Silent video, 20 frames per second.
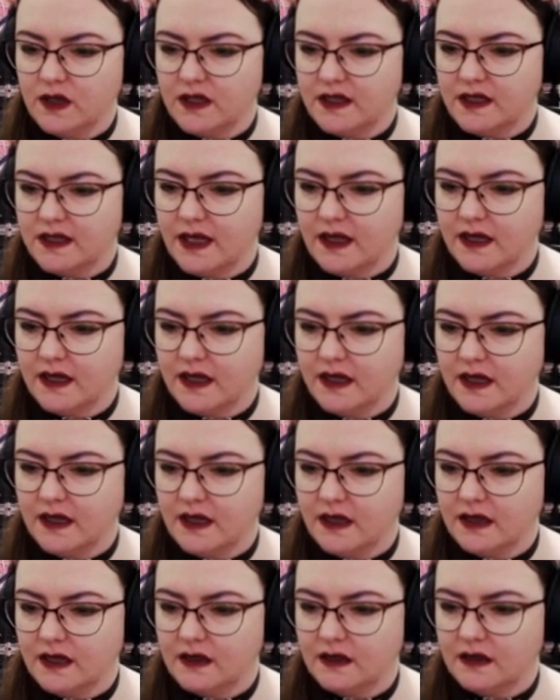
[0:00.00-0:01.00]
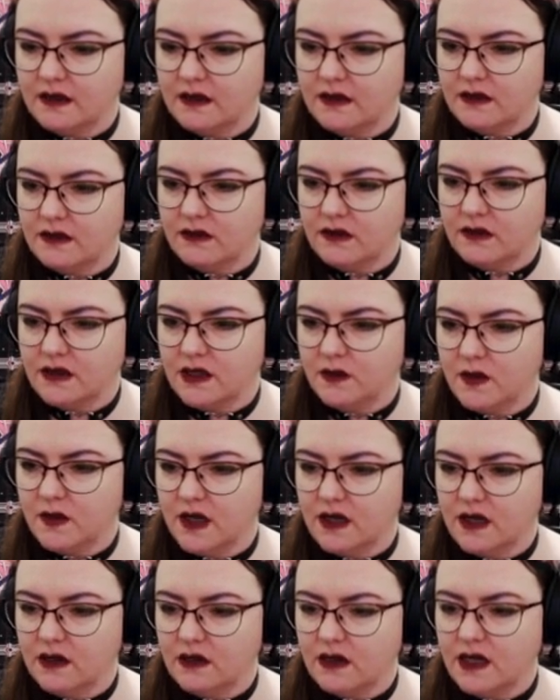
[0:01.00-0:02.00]
to sell anything. Did
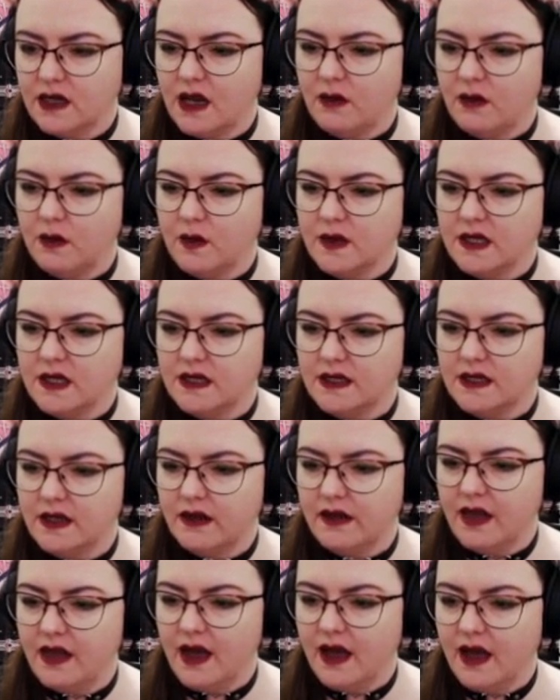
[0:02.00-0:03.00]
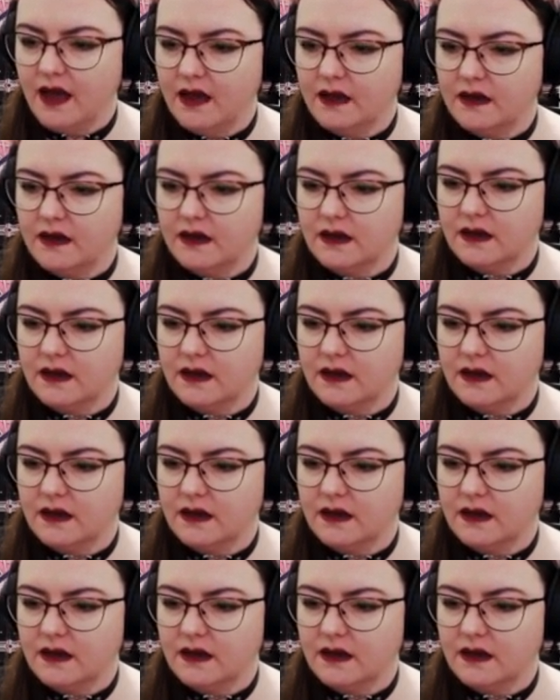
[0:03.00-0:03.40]
we? Yeah, we wanted to sell that.